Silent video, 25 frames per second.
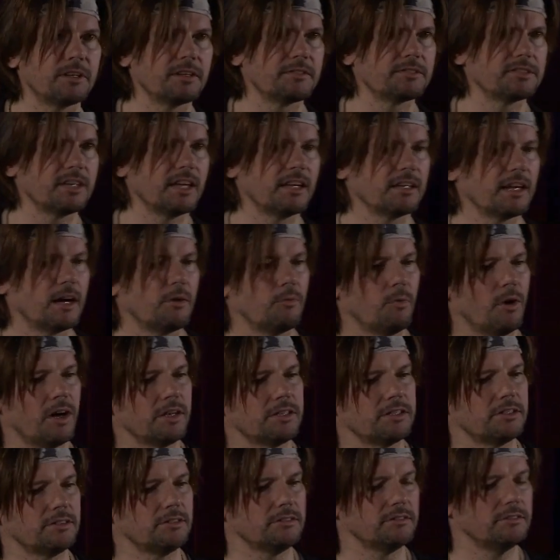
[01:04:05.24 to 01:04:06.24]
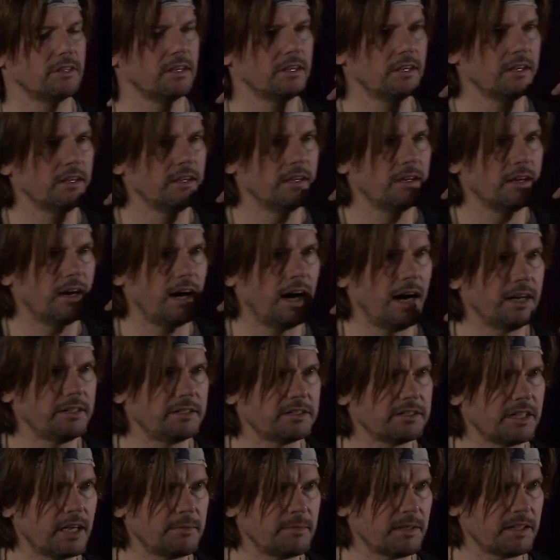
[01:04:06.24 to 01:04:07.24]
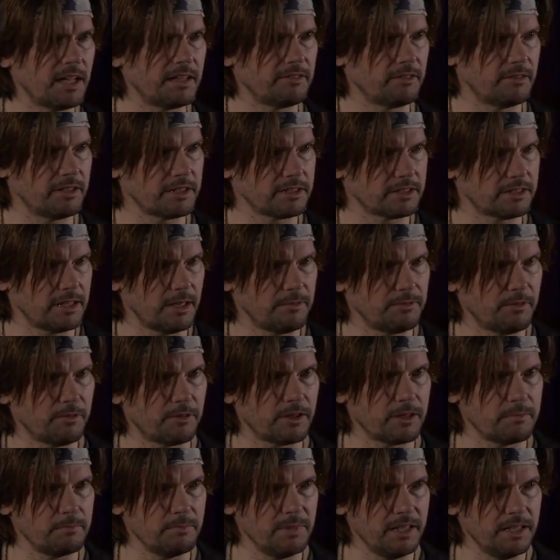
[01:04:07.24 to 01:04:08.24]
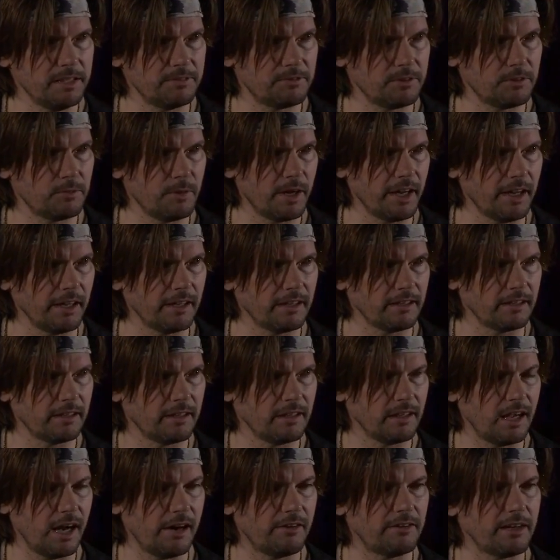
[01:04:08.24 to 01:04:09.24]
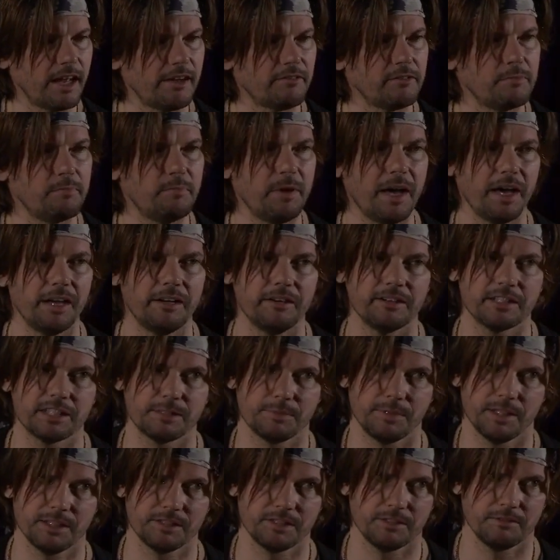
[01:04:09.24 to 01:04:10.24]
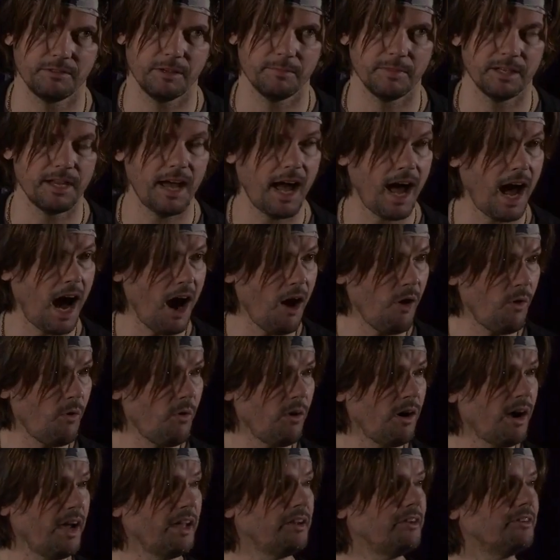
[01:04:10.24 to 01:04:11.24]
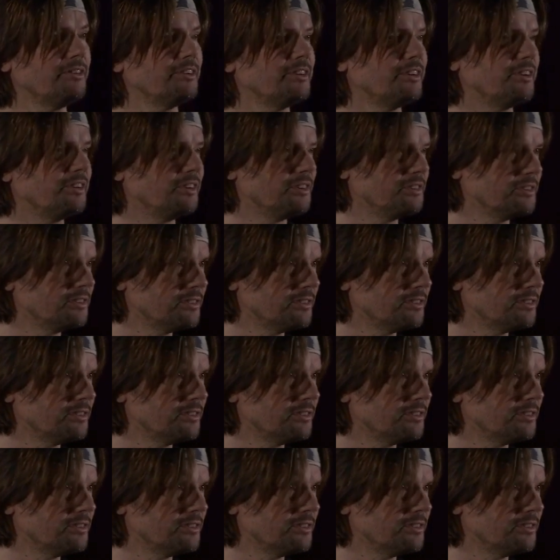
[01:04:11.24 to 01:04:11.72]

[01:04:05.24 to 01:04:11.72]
of saying, I want to understand my life. I want to step forward in a meaningful way. I want to have a better experience with the women. How? I don't know.